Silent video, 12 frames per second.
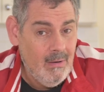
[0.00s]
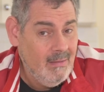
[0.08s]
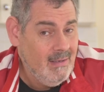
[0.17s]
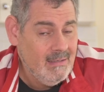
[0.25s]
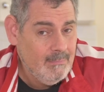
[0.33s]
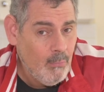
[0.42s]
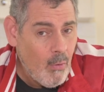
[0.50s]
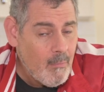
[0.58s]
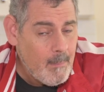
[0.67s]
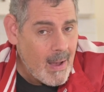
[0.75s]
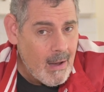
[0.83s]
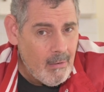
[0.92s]
I think it's more
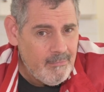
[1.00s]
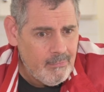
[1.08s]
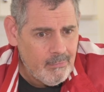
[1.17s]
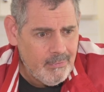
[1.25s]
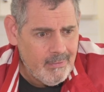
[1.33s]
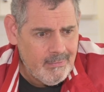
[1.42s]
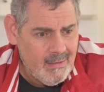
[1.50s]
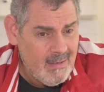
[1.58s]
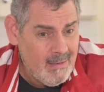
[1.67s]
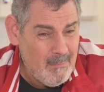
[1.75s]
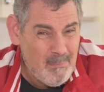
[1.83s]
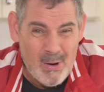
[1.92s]
powerful than
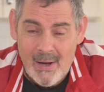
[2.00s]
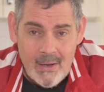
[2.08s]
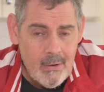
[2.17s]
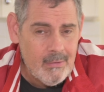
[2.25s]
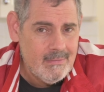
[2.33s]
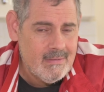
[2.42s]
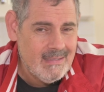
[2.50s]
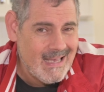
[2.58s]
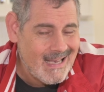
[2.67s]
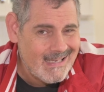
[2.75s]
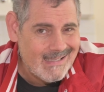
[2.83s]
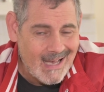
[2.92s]
the Bion's
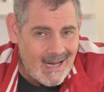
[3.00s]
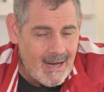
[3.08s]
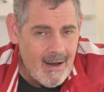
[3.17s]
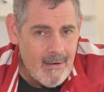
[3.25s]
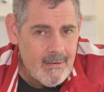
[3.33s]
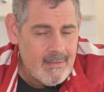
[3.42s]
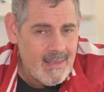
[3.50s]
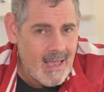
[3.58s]
XR in the